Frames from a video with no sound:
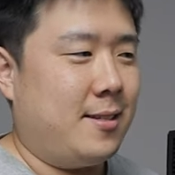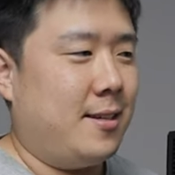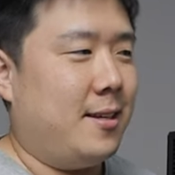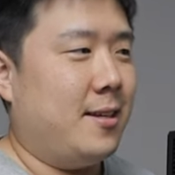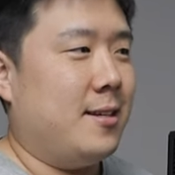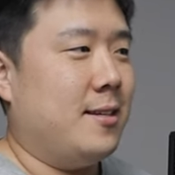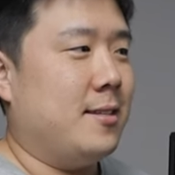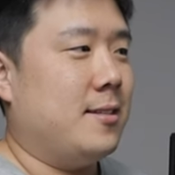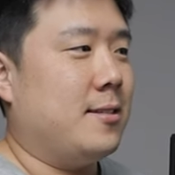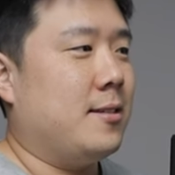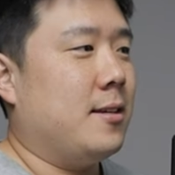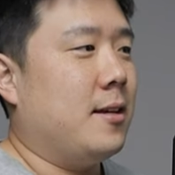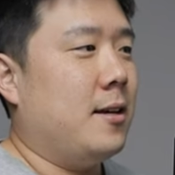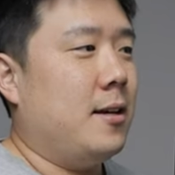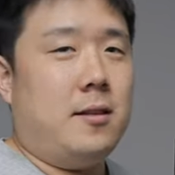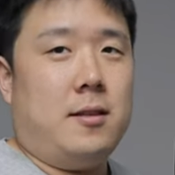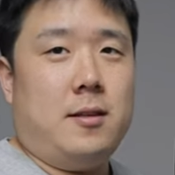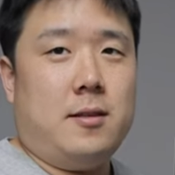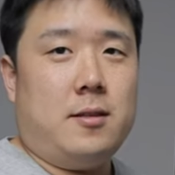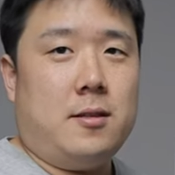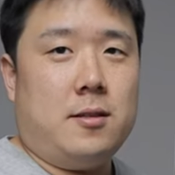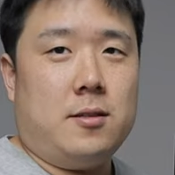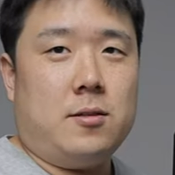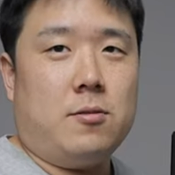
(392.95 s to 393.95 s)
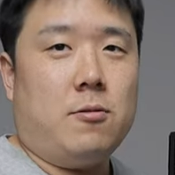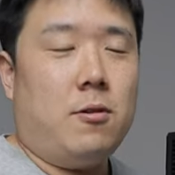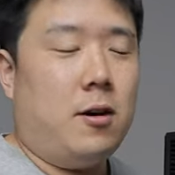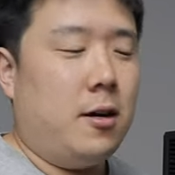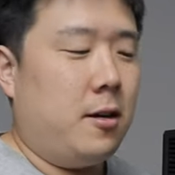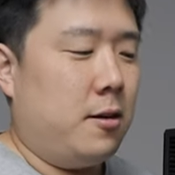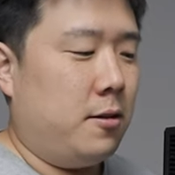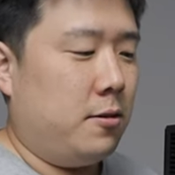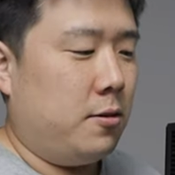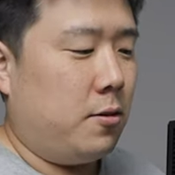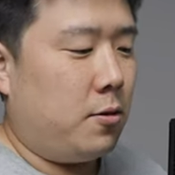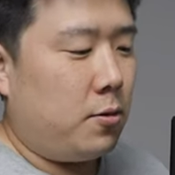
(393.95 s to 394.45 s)
as this is
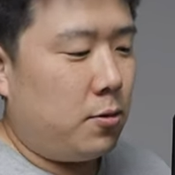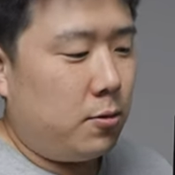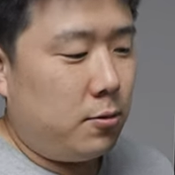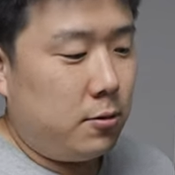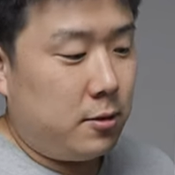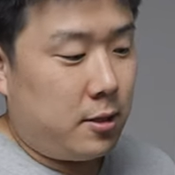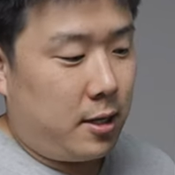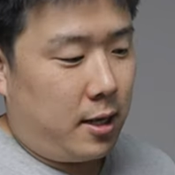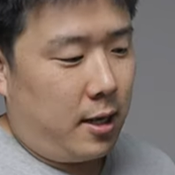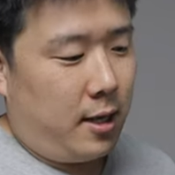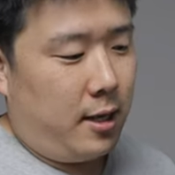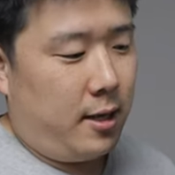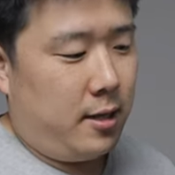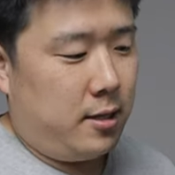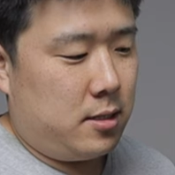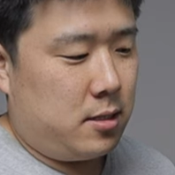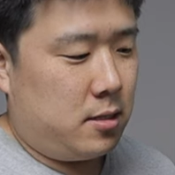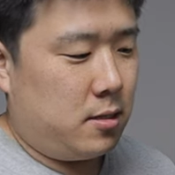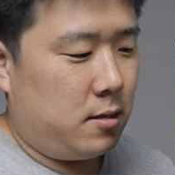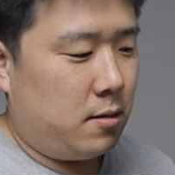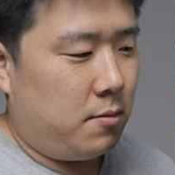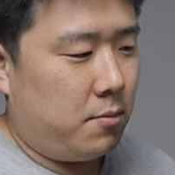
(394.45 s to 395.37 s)
quite an old case,